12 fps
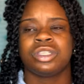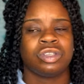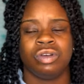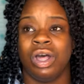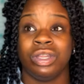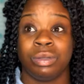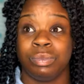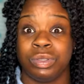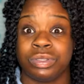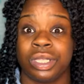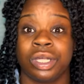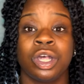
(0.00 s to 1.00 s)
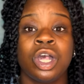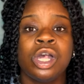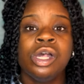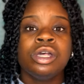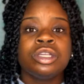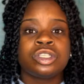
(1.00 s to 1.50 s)
surrounding music.
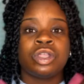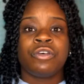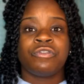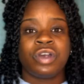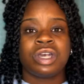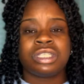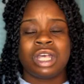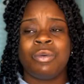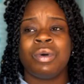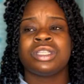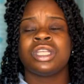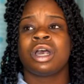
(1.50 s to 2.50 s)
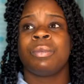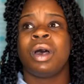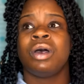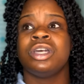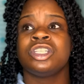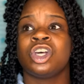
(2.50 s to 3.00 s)
So the first thing I want to talk
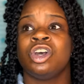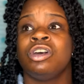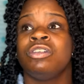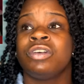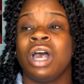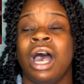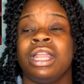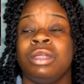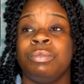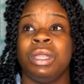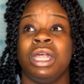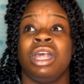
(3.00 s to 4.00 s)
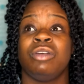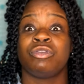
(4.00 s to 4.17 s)
about is Irv Gotti being a